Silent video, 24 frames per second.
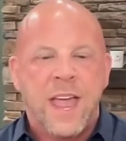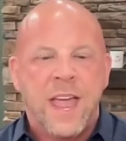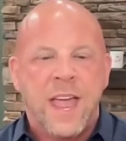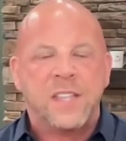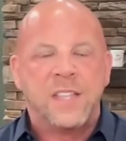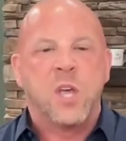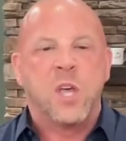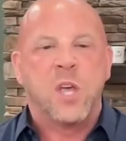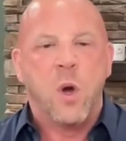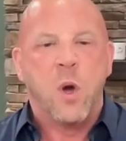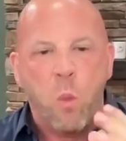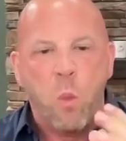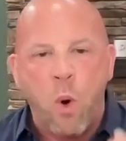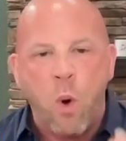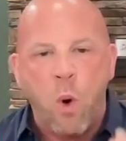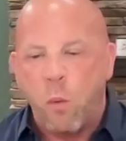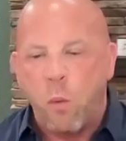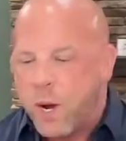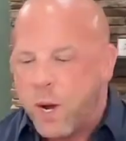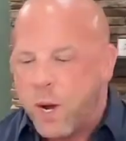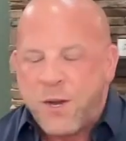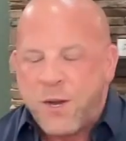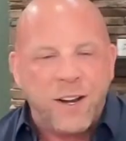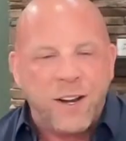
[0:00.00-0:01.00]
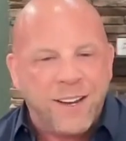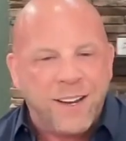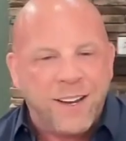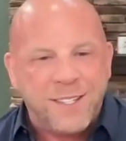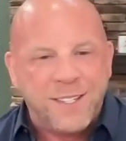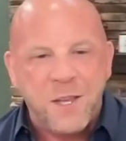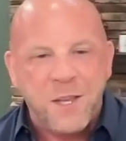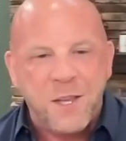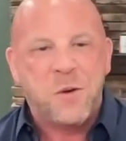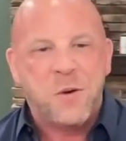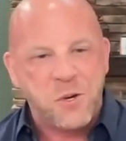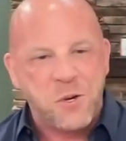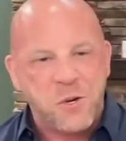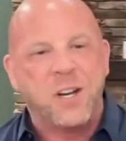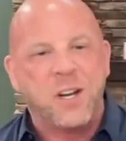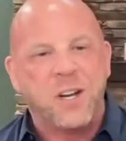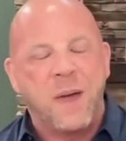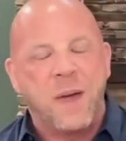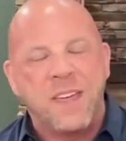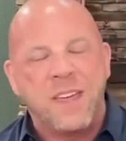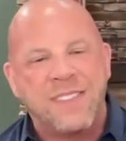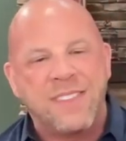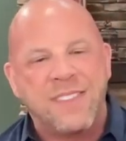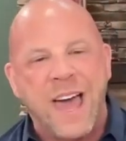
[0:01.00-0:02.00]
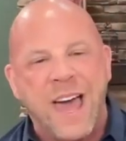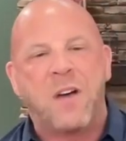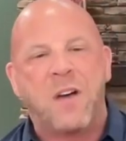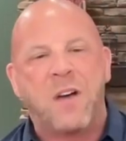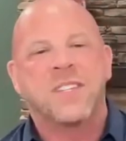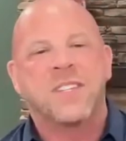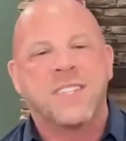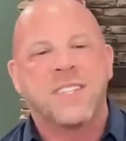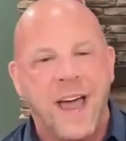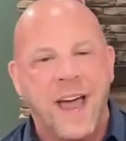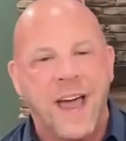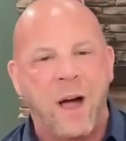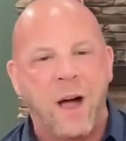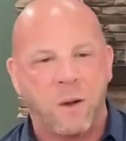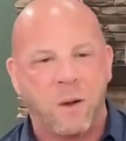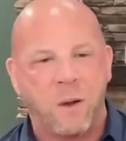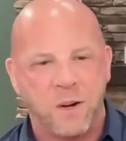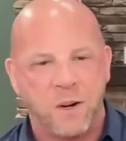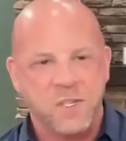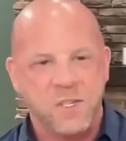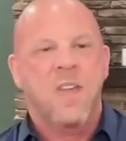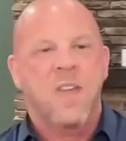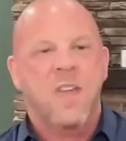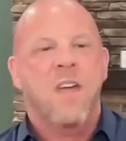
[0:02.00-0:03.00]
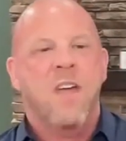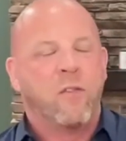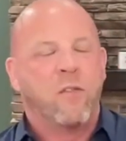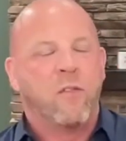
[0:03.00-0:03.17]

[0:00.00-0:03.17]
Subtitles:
And so what you're going to do is you're going to pay thousands of dollars